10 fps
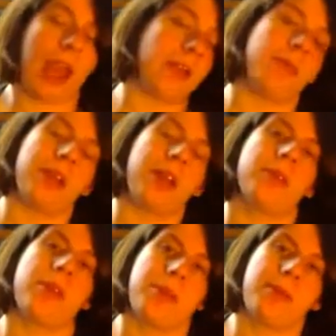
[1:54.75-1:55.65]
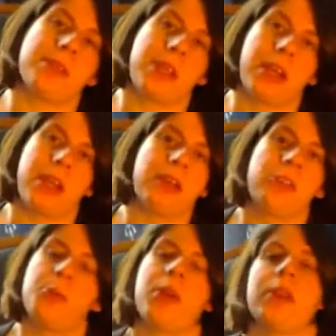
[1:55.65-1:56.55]
can be done while the baby's lying
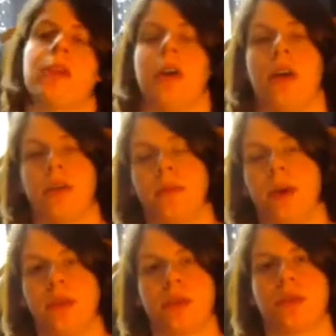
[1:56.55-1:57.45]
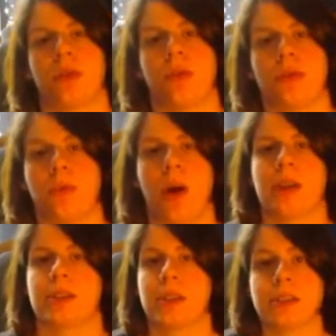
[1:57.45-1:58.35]
on the mother, so if you
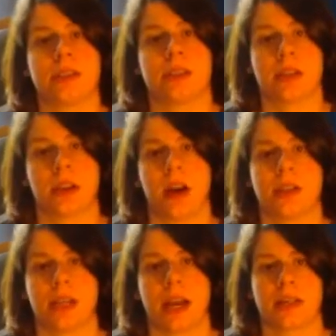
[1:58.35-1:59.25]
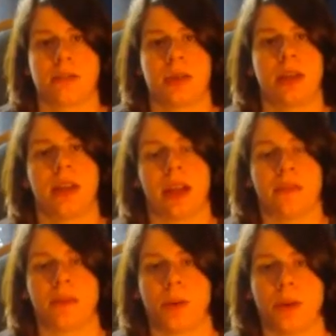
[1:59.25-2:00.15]
want skin-to-skin contact immediately
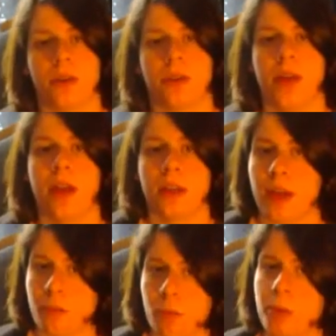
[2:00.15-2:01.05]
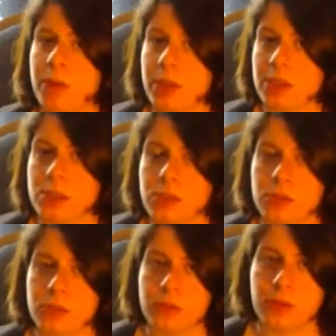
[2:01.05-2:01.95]
after birth, that won't be an
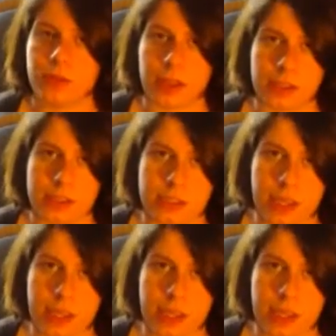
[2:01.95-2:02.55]
issue to affect this